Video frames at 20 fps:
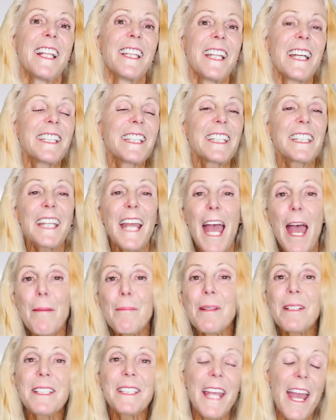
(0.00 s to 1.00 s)
Let the
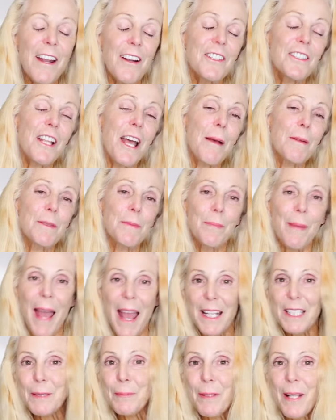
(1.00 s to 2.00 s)
cabinets, countertops,
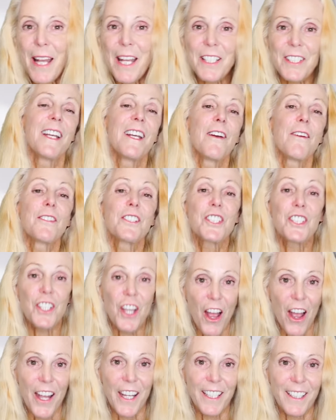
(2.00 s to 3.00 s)
backsplash
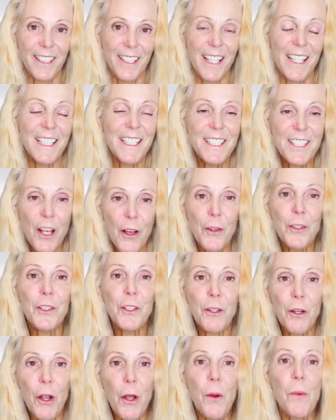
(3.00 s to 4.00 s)
shine and sell
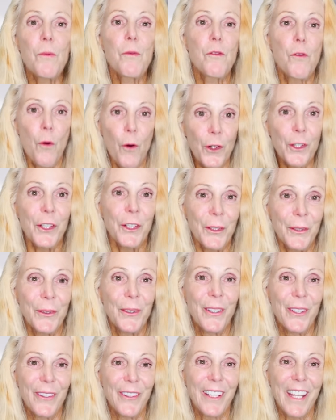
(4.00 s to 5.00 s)
your home for you,
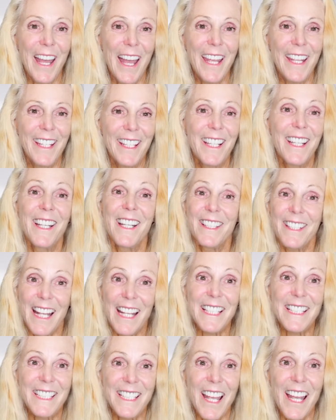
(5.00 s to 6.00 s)
okay?
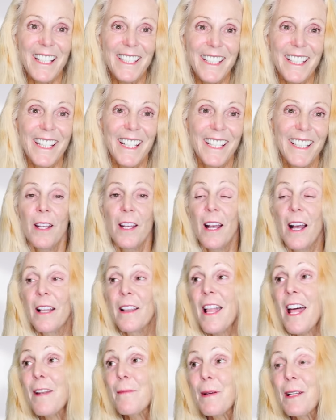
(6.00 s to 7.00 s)
That's the idea. A
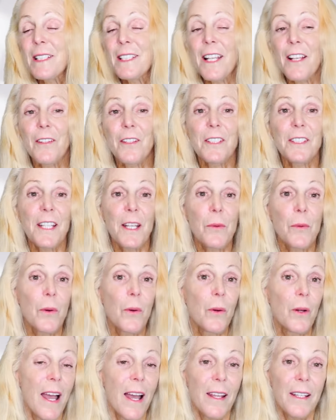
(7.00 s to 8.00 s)
lot of my sellers say,
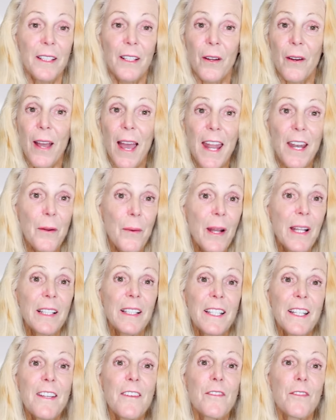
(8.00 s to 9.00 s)
well, how do I
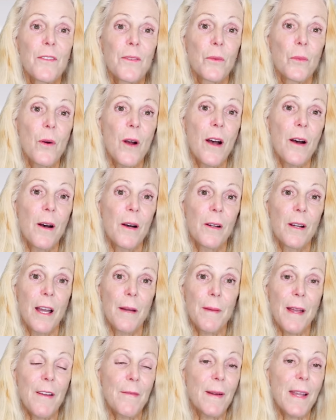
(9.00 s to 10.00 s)
live while I
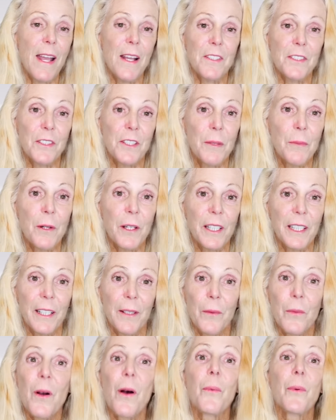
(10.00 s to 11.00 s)
have my house on the
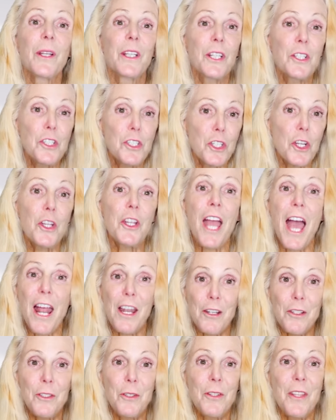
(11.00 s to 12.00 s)
market? Well, we can show you how
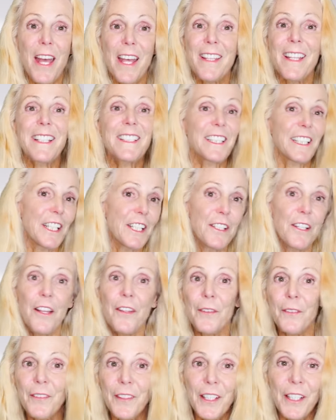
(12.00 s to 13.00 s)
to do that. That's like
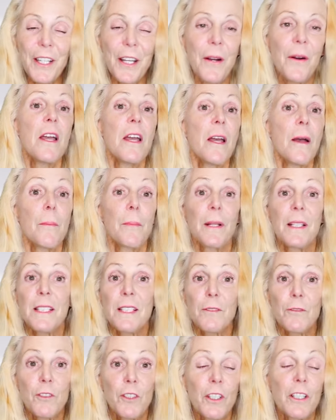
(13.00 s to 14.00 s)
another video. But
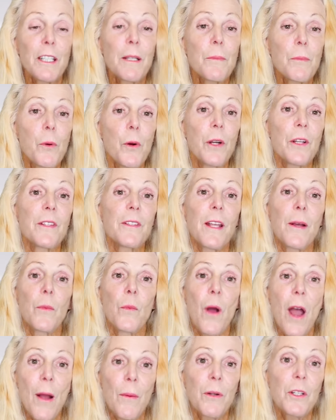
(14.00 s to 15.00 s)
it's really important that
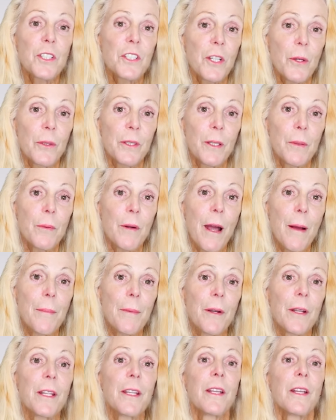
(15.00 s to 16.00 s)
while we're showing the
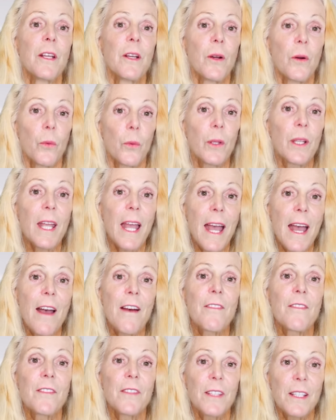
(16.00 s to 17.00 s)
property, we
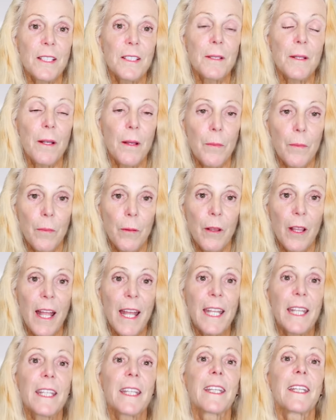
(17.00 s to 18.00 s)
have this
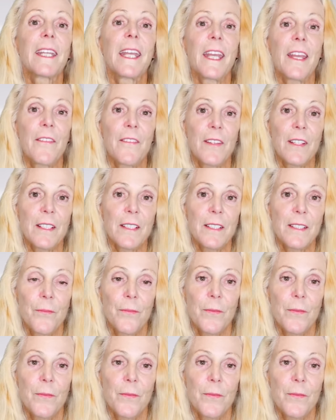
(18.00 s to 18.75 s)
blank canvas.